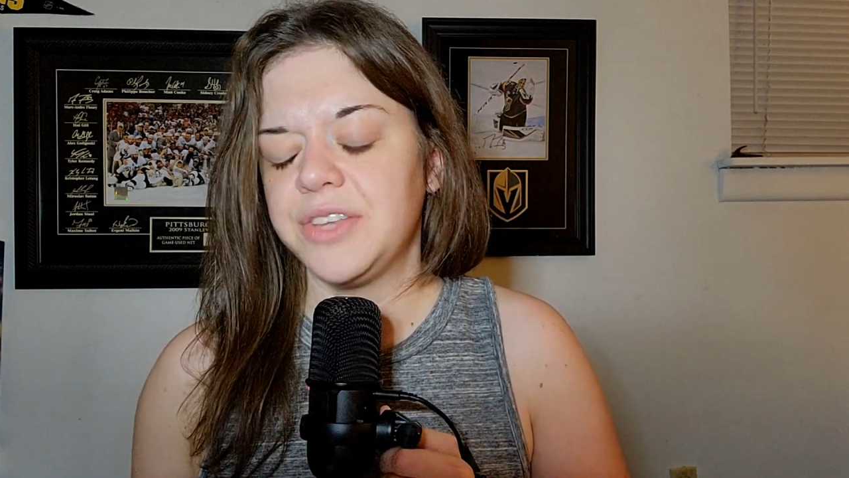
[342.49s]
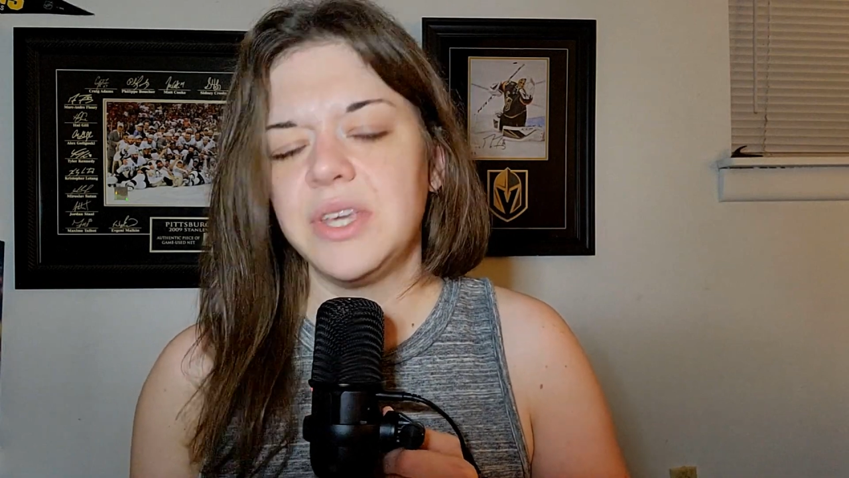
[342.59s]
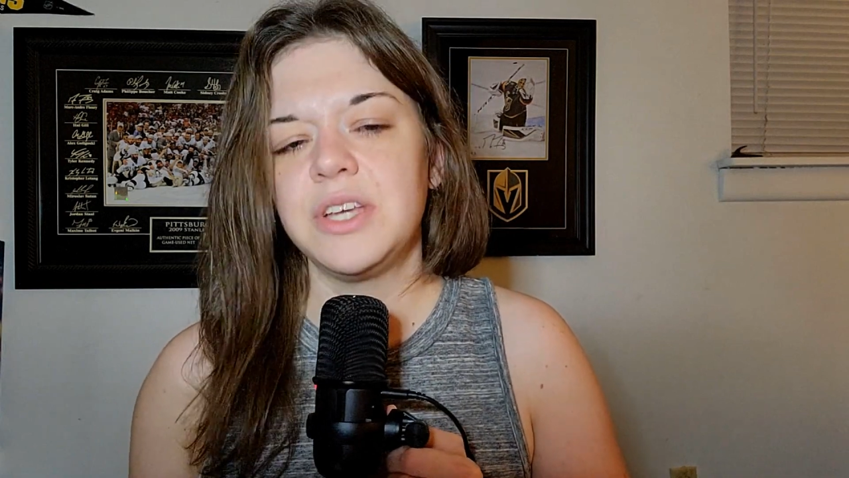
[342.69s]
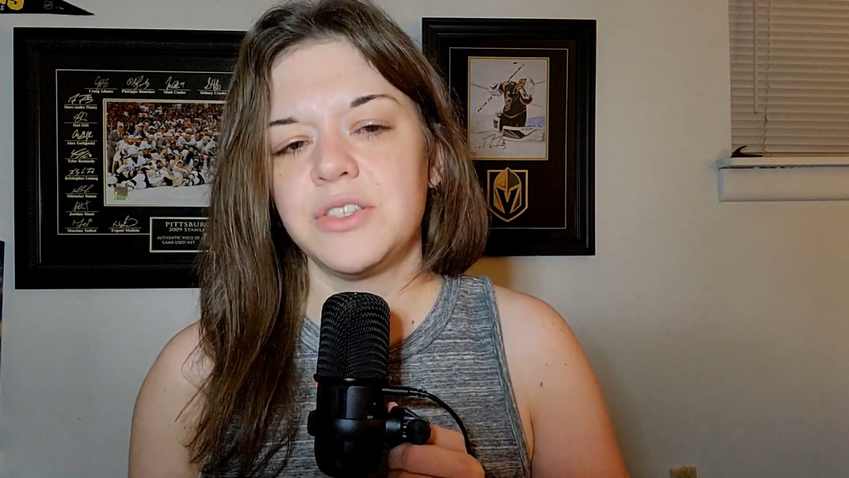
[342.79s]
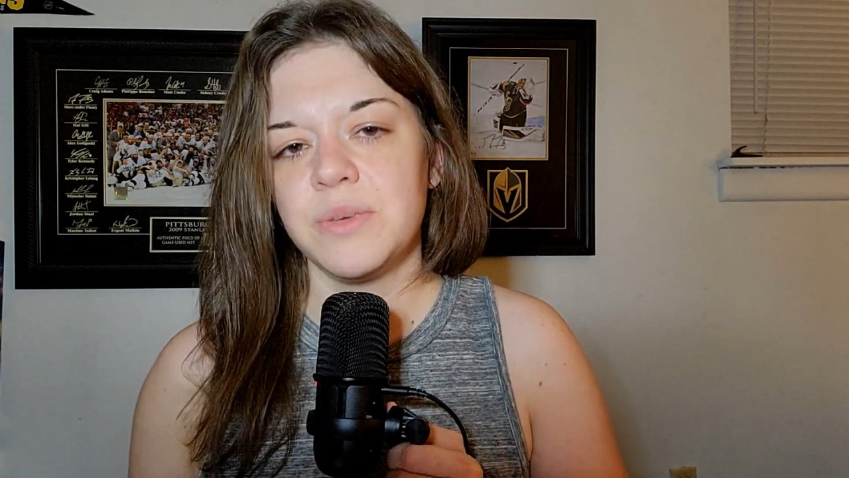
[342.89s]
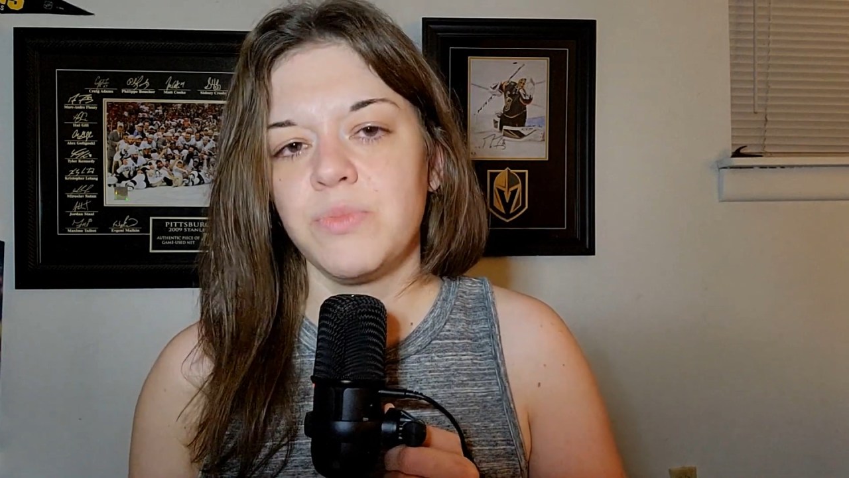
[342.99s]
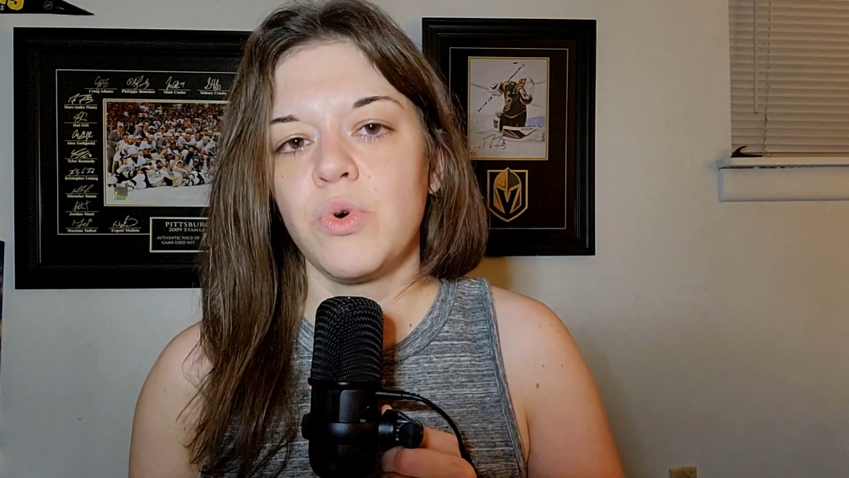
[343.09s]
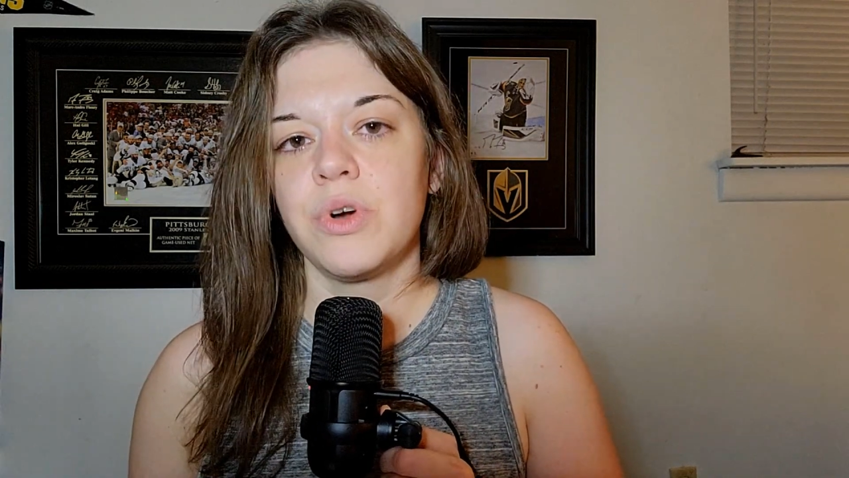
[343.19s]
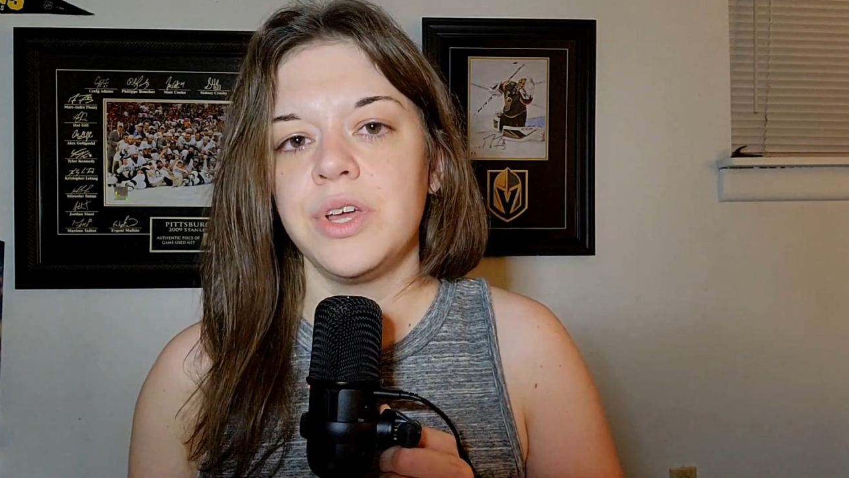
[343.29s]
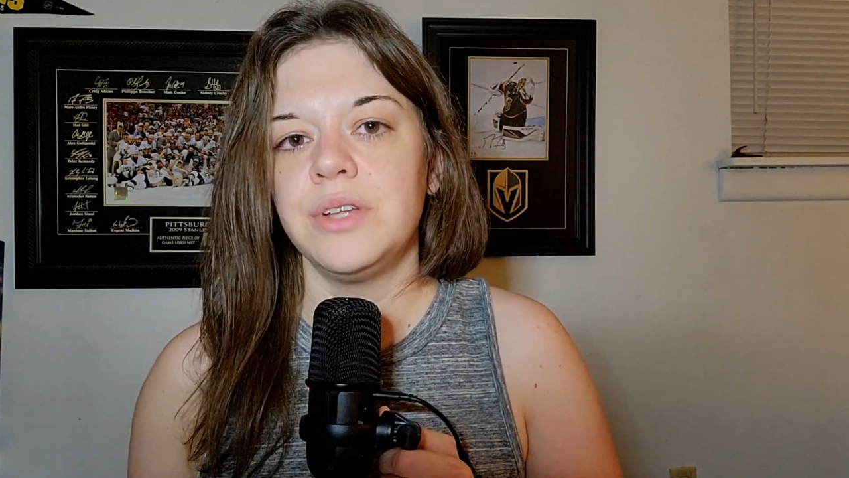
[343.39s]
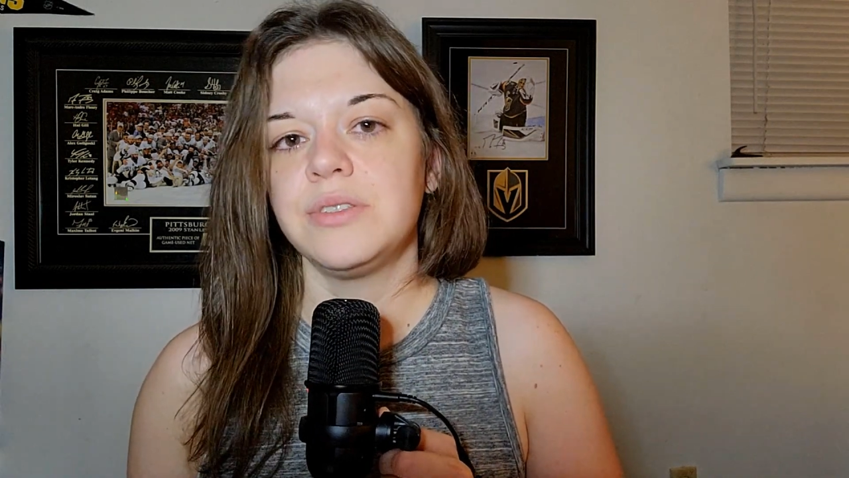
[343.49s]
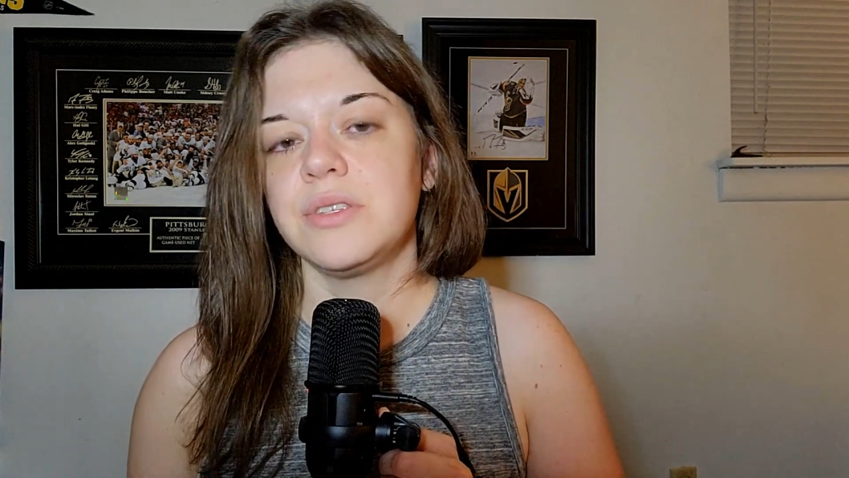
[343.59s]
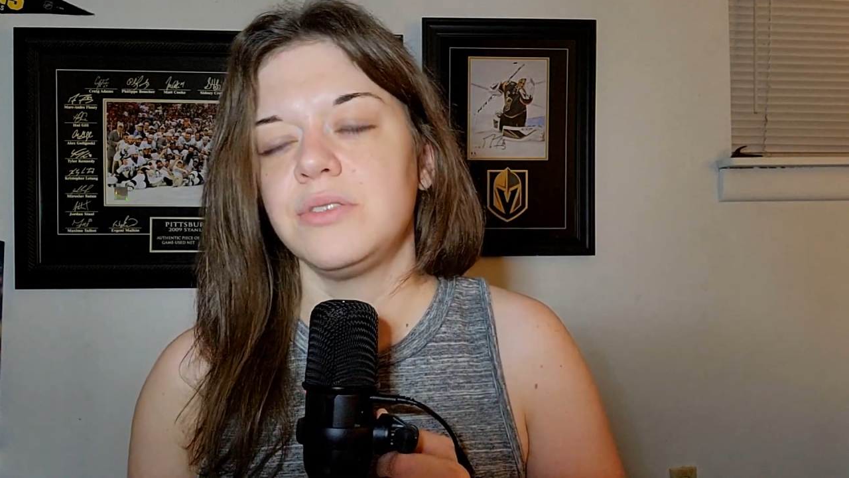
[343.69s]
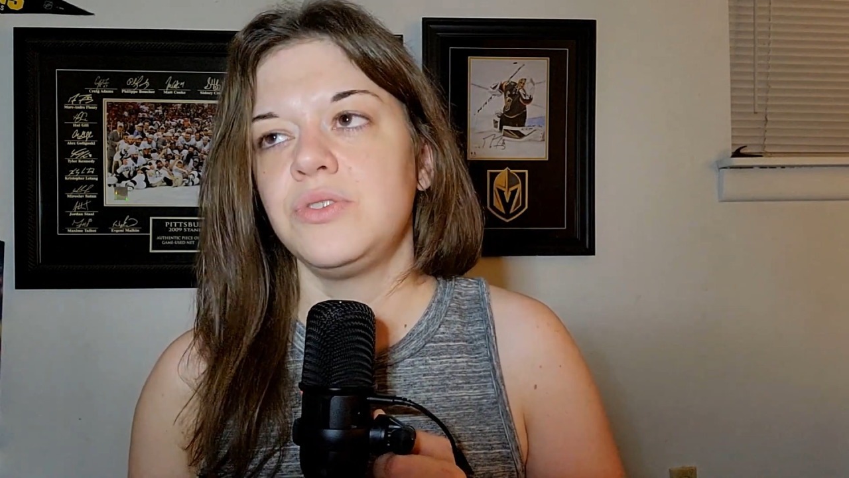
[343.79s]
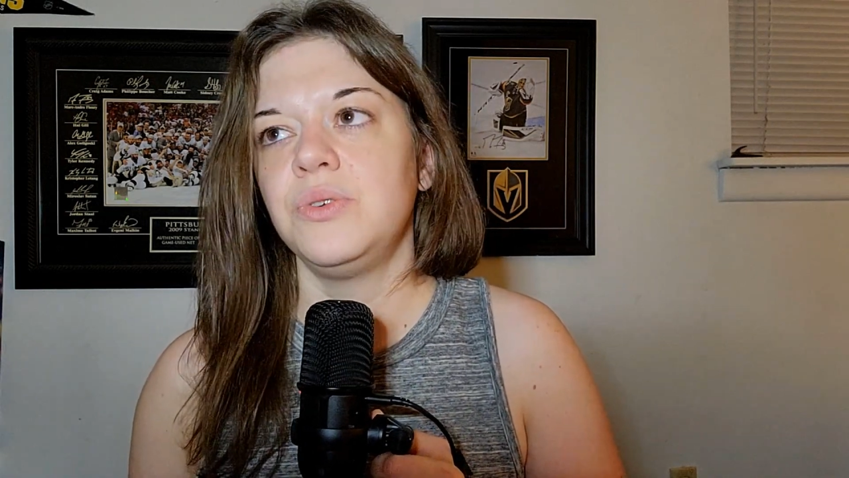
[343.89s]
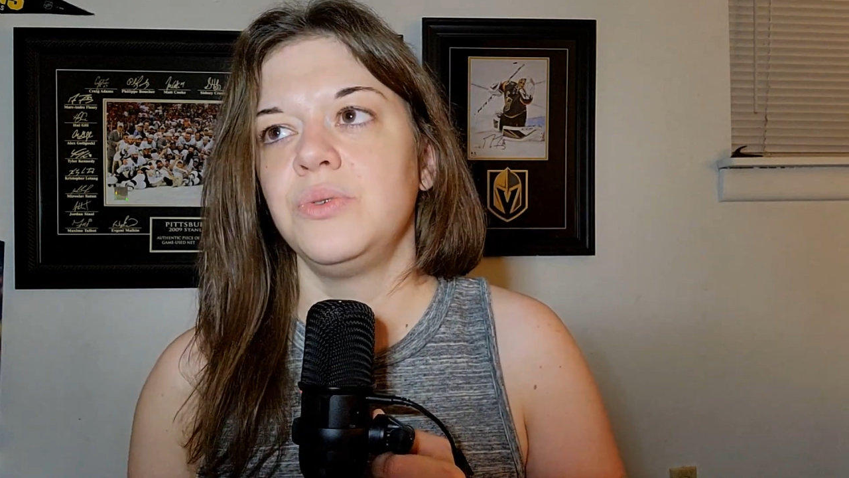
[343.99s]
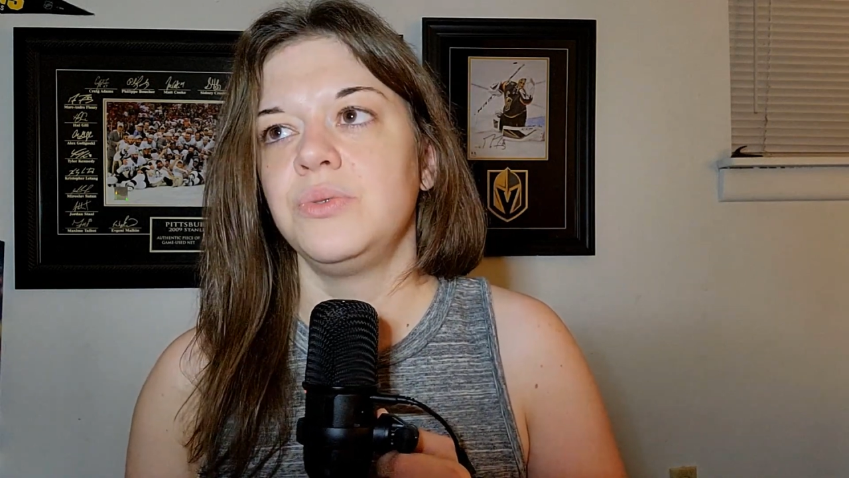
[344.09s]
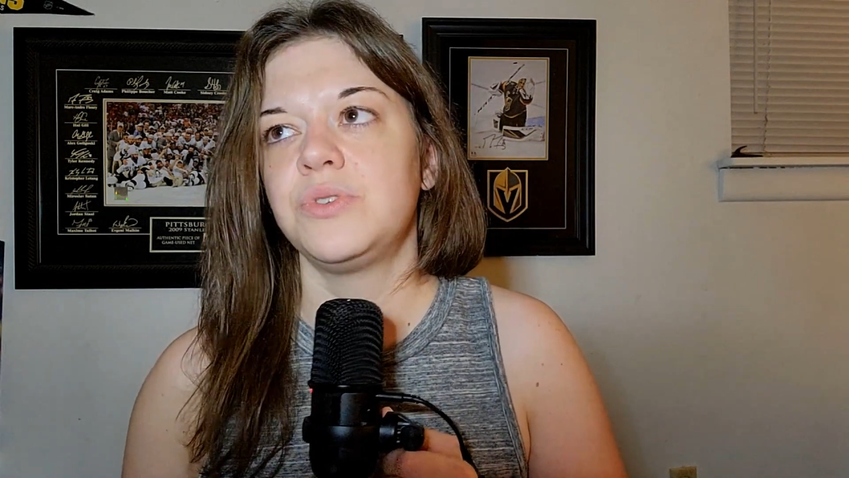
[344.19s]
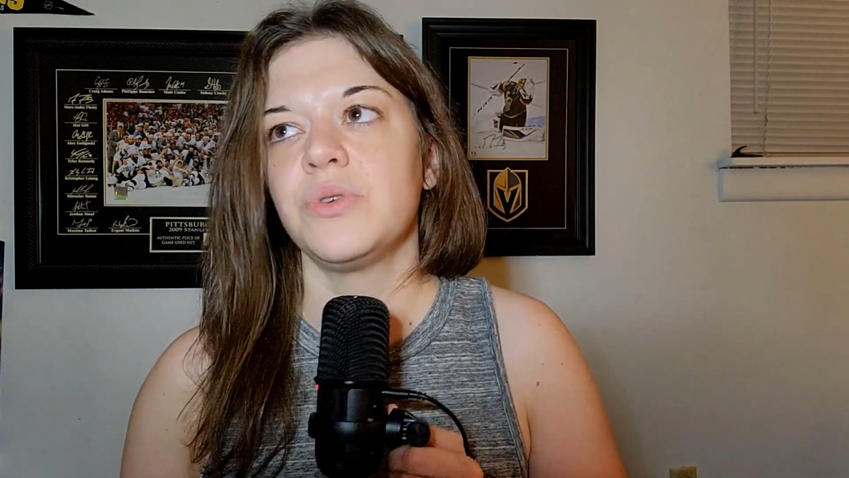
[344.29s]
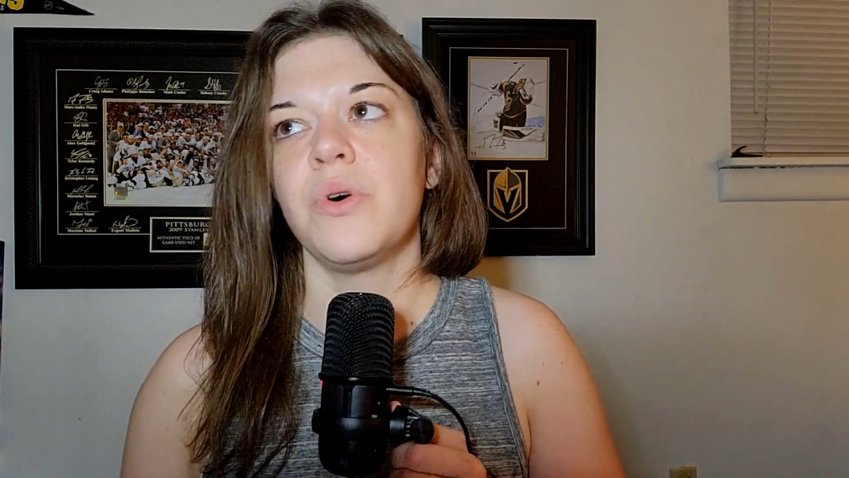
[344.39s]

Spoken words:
think it's important to